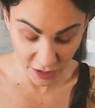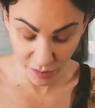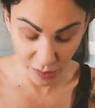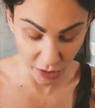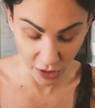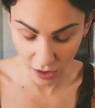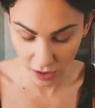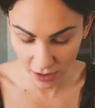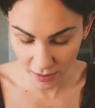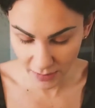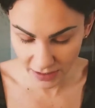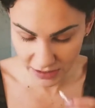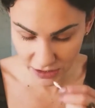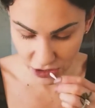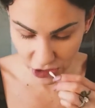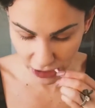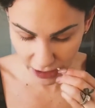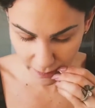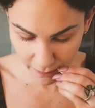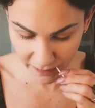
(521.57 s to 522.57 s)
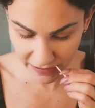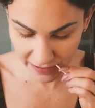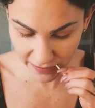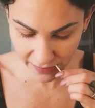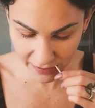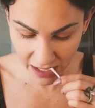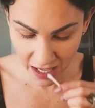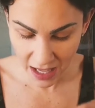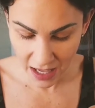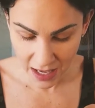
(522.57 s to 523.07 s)
put it on and it makes a giant mess.
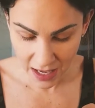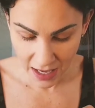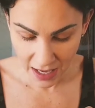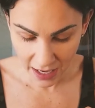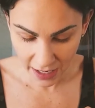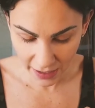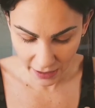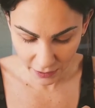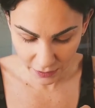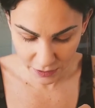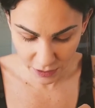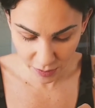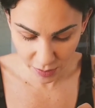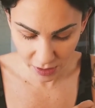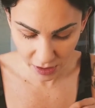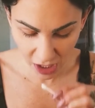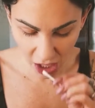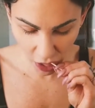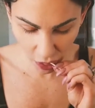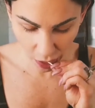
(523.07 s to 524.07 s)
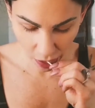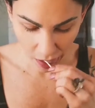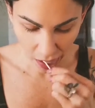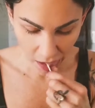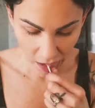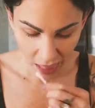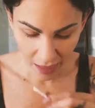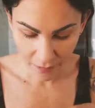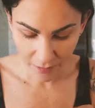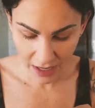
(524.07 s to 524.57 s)
And I also put on
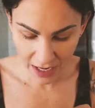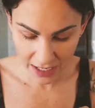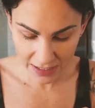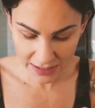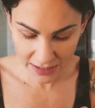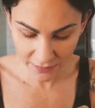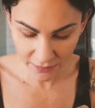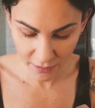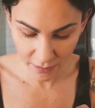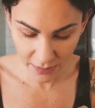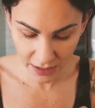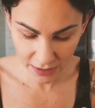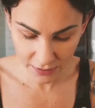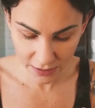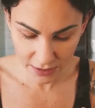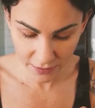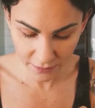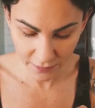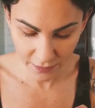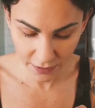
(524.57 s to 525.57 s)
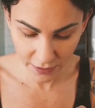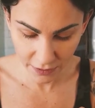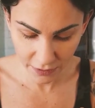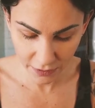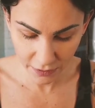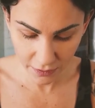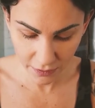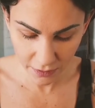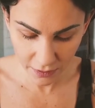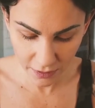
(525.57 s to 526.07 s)
massive amounts of
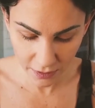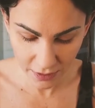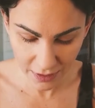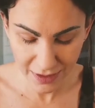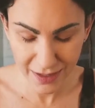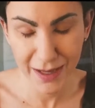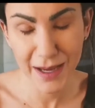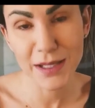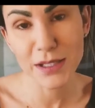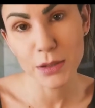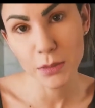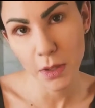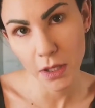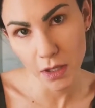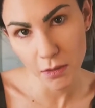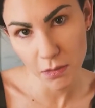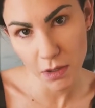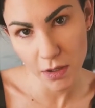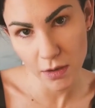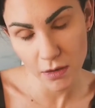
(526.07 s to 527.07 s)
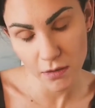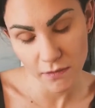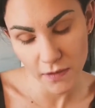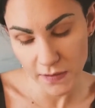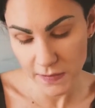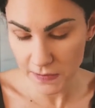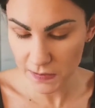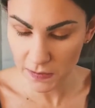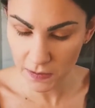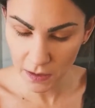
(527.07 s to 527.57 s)
glue. You guys are making me
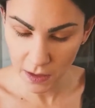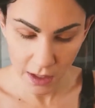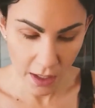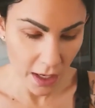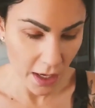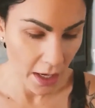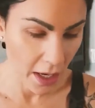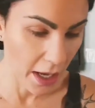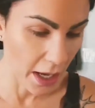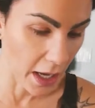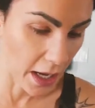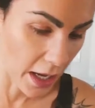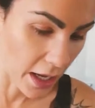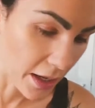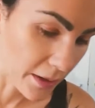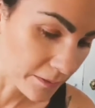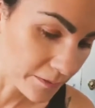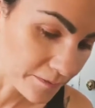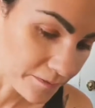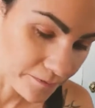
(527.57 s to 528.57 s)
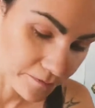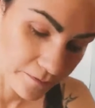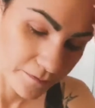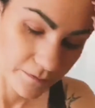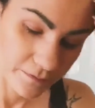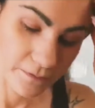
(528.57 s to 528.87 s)
nervous.